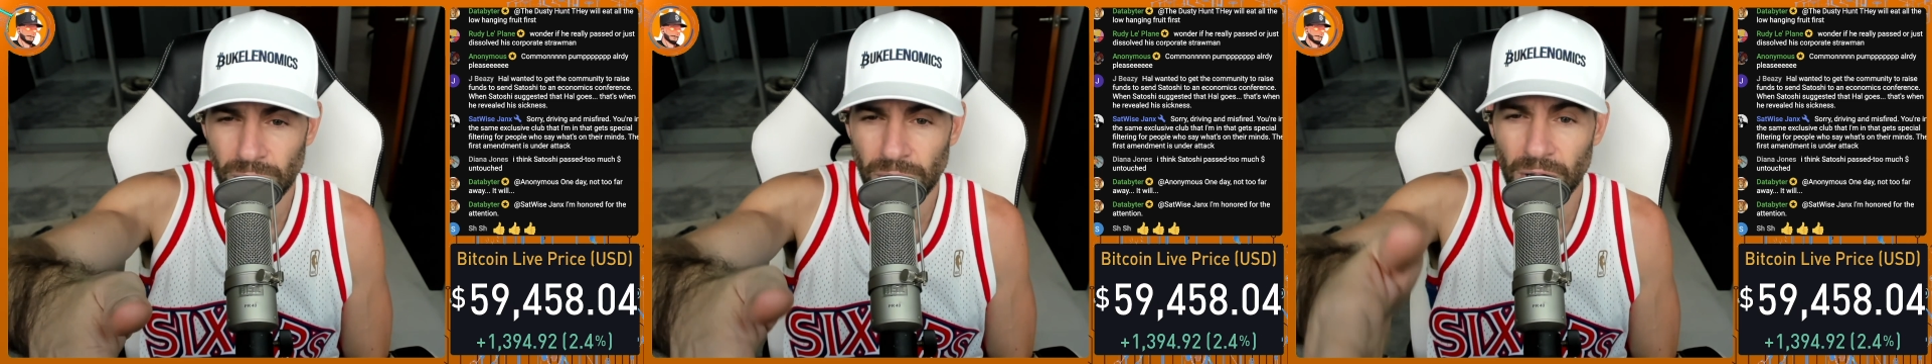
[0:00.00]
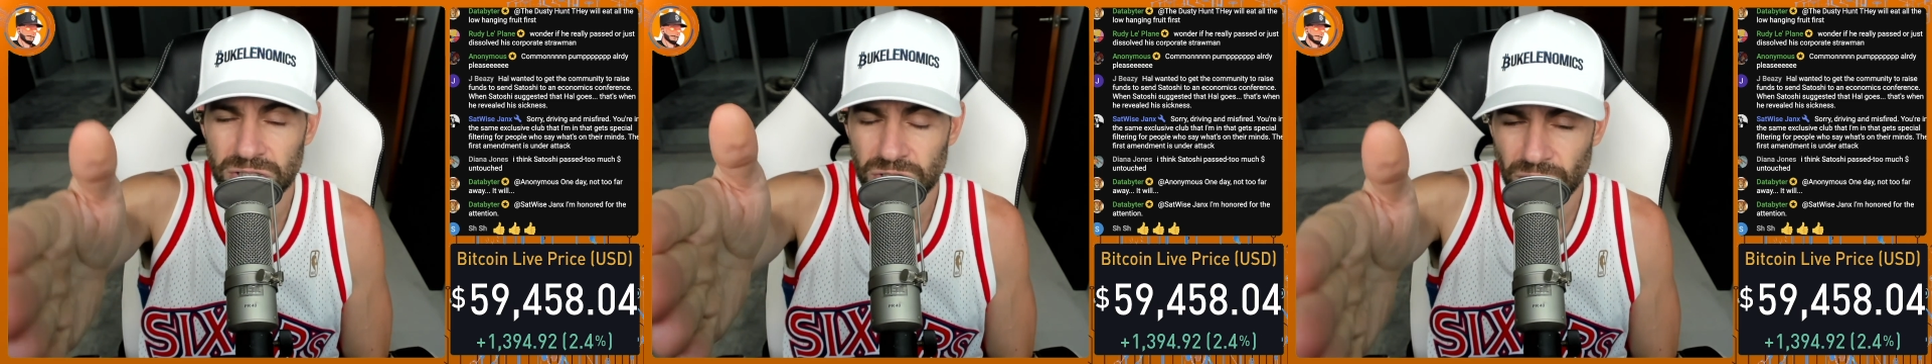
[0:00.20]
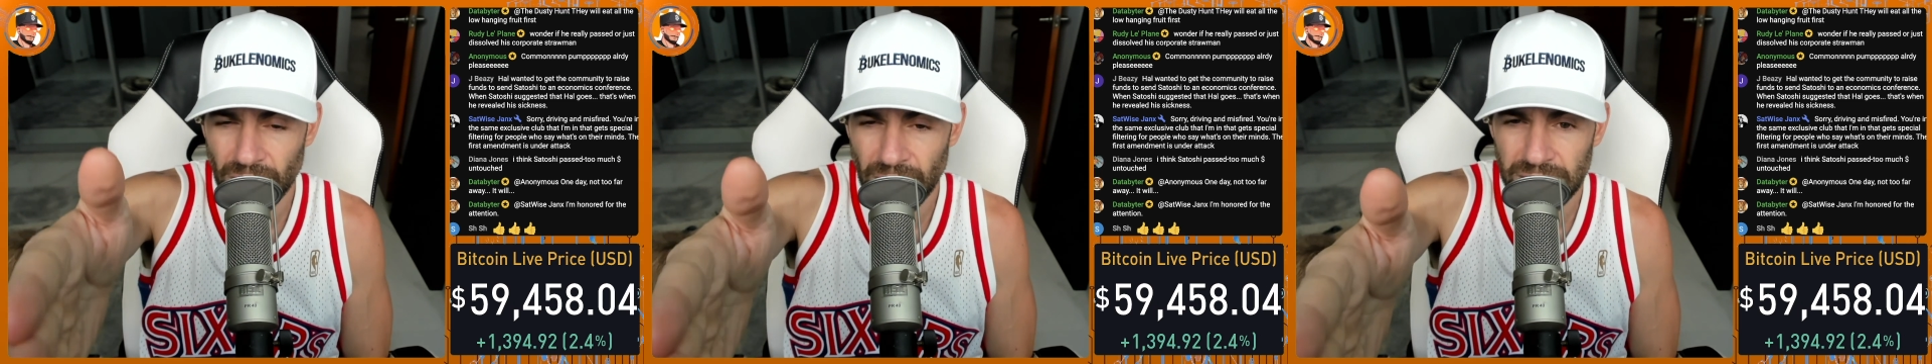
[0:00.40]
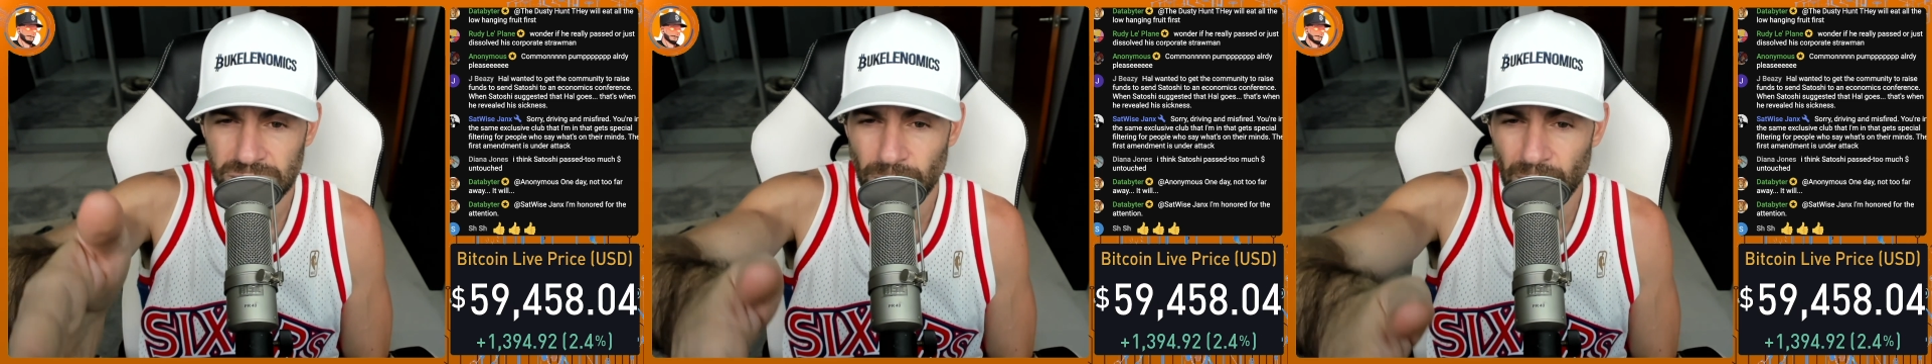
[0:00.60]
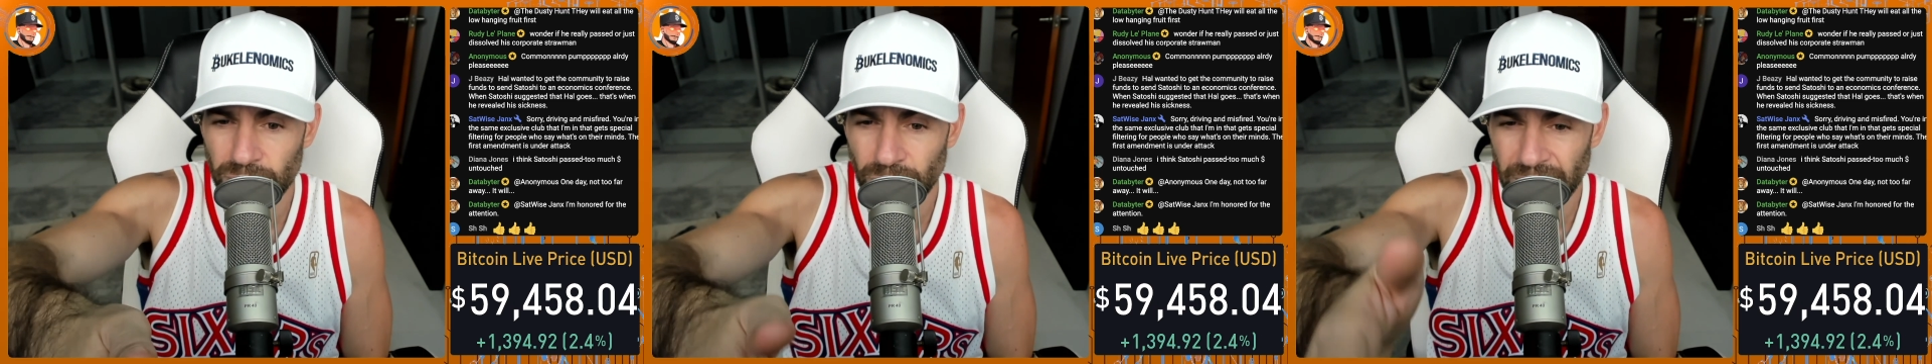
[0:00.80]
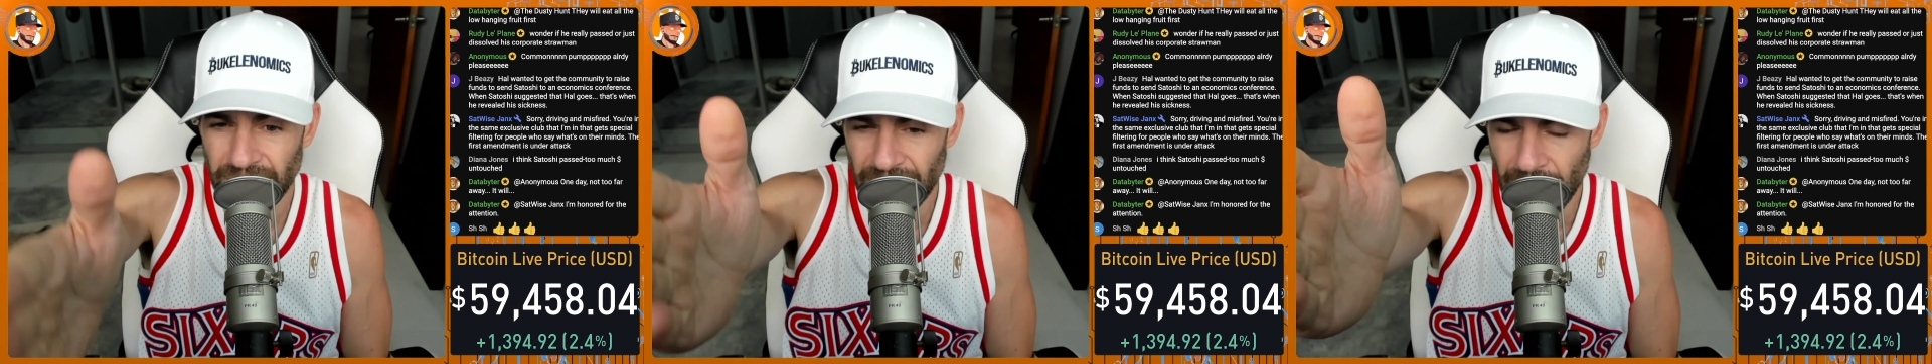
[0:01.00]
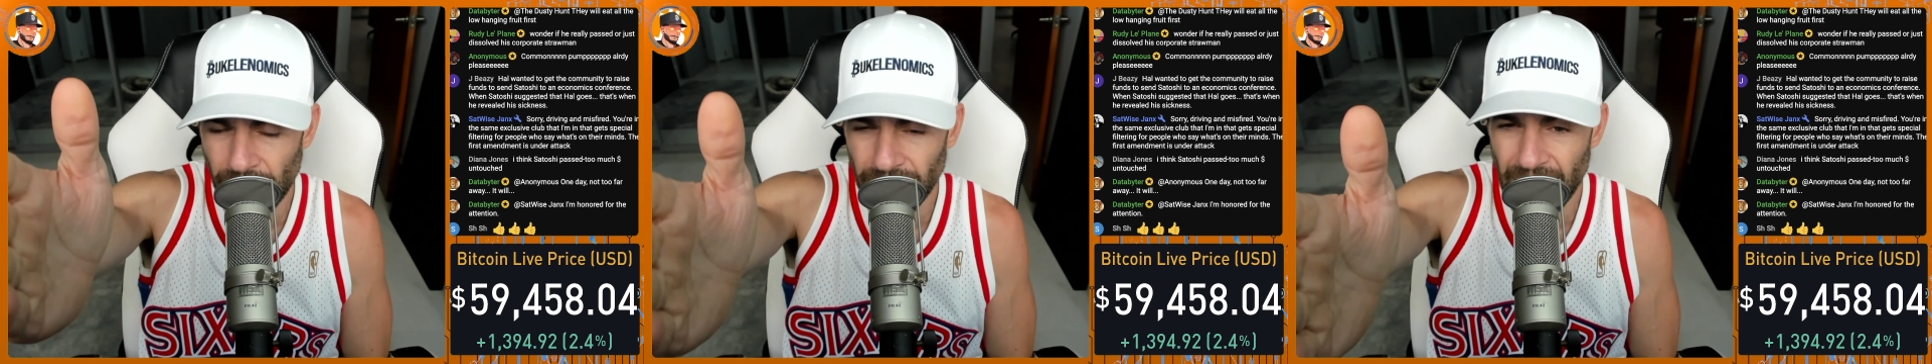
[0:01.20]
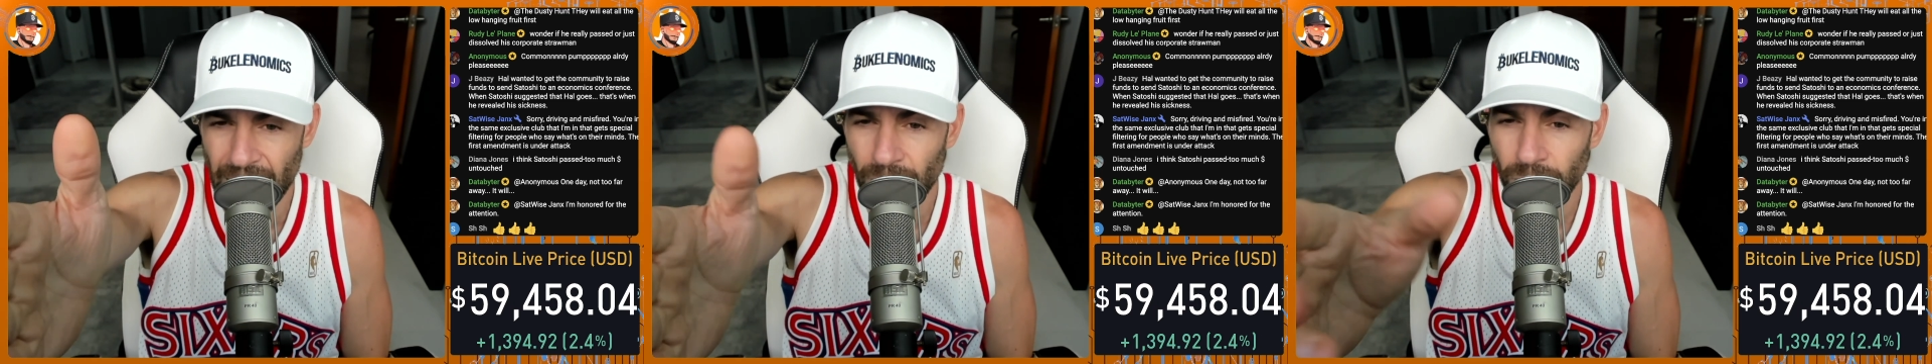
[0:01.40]
on screen so I read it out
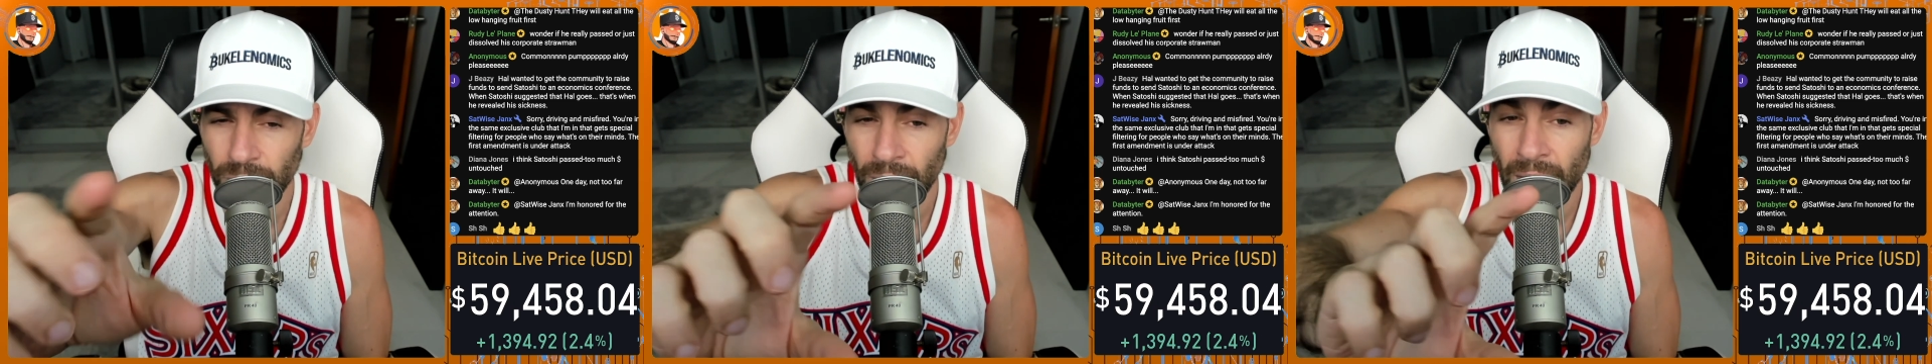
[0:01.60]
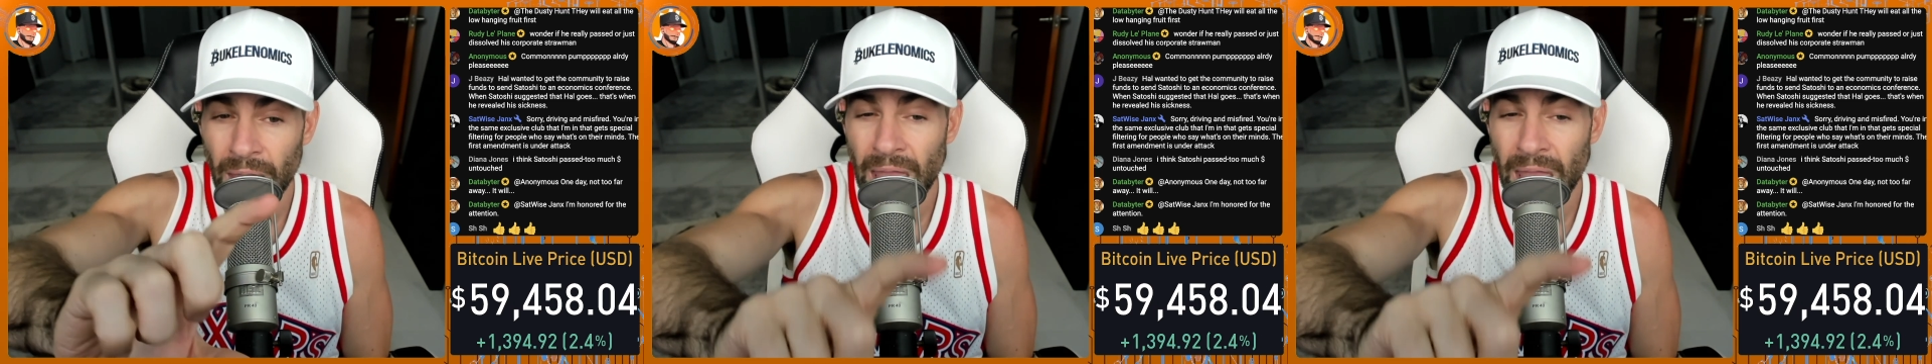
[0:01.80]
loud,